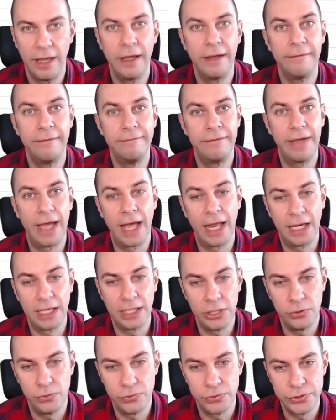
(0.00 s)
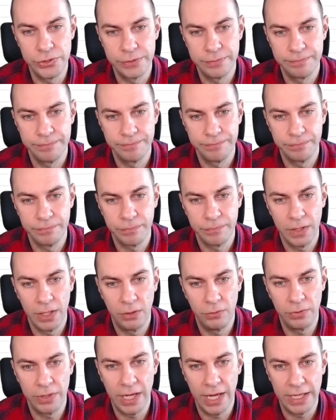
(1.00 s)
values.
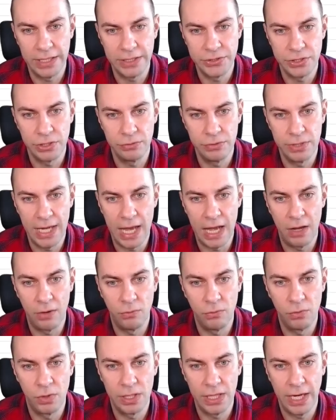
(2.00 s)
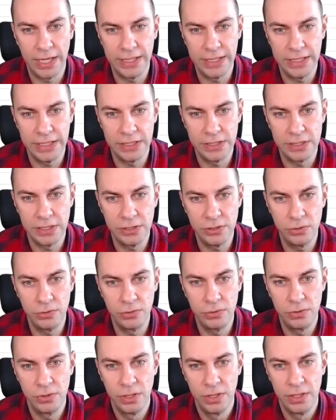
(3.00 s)
Okay, so now what I need to
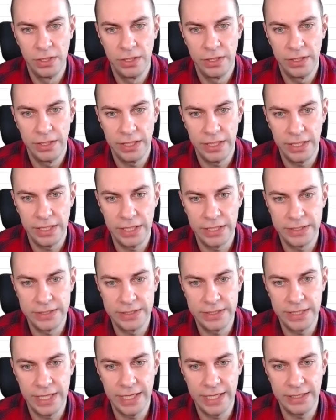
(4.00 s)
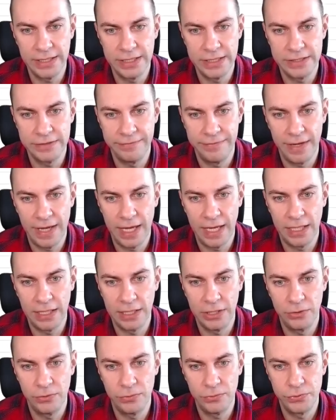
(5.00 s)
do is take these
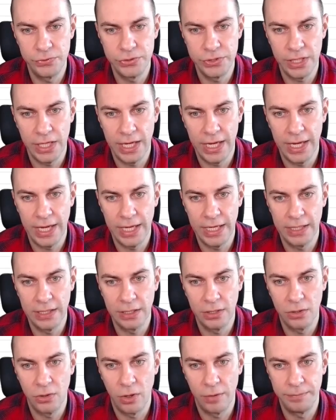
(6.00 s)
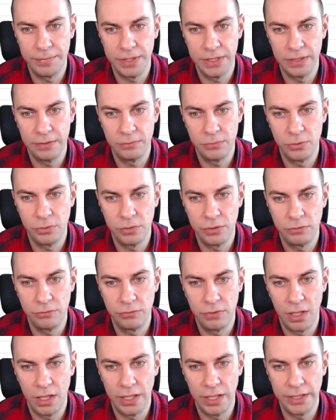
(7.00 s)
values and copy them to the
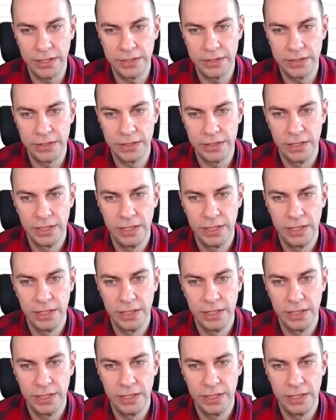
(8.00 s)
right,